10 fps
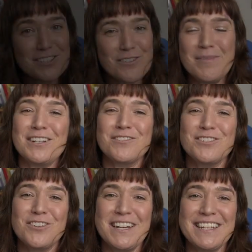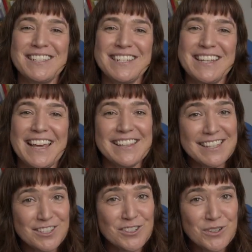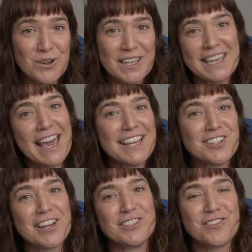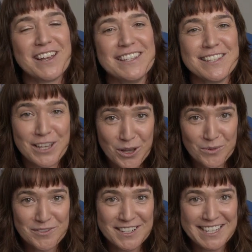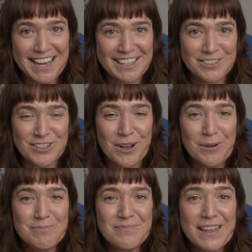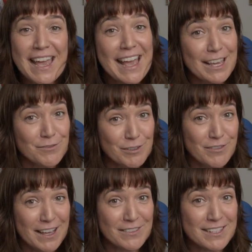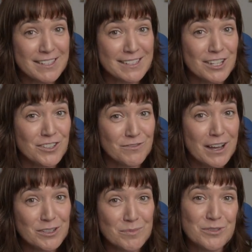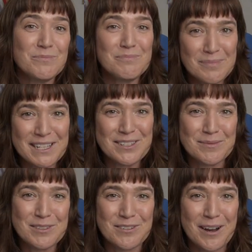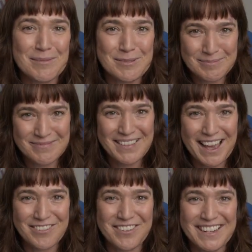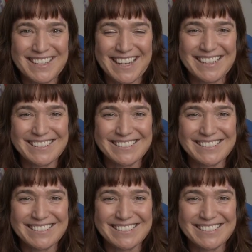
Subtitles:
so much for joining us today. This is Talking HR Trends with Natal and Tom. If you found this discussion valuable, please subscribe. Have a great day.